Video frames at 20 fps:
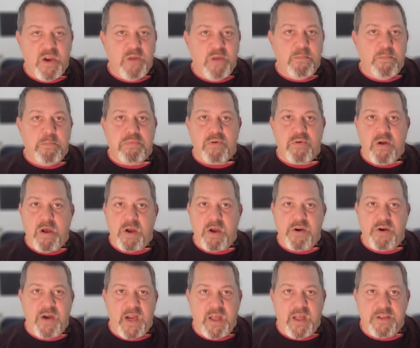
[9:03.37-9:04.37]

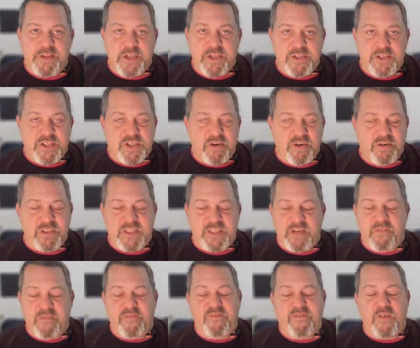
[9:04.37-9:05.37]
broader health concerns that
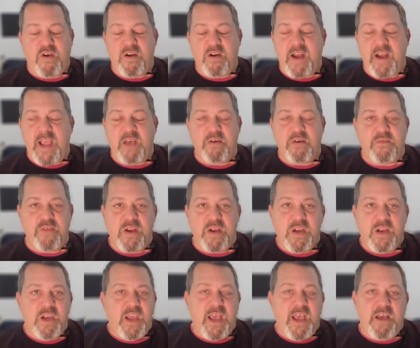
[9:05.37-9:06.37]
are far out of
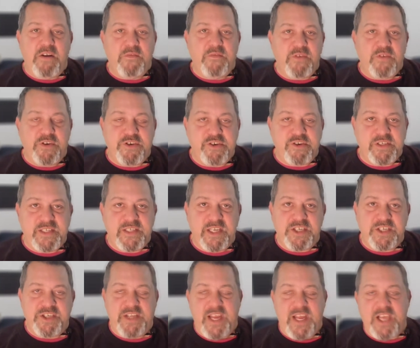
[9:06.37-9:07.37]
your
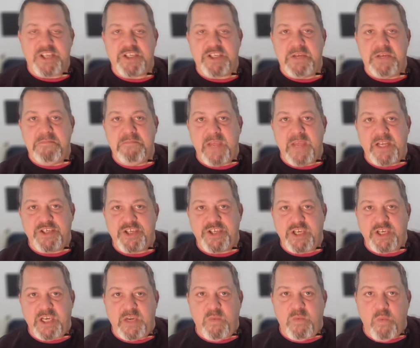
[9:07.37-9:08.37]
jurisdiction. They actually
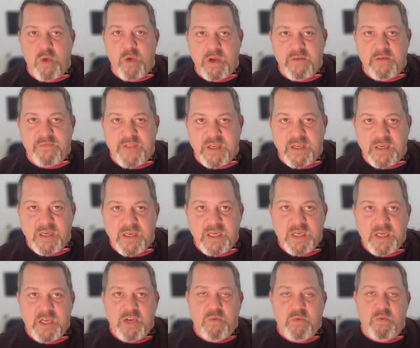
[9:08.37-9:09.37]
mention in one of the
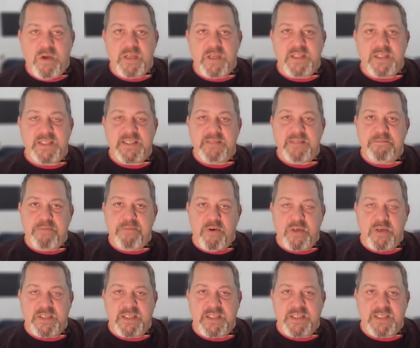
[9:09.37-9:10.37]

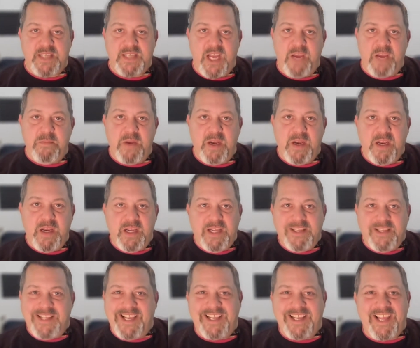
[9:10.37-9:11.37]
parts of the statement
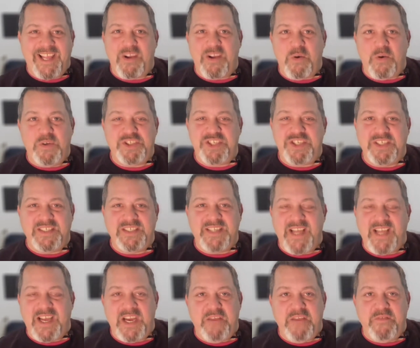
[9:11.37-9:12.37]
that like OSHA is
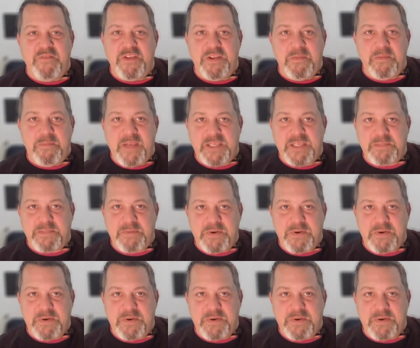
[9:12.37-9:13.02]
not even the best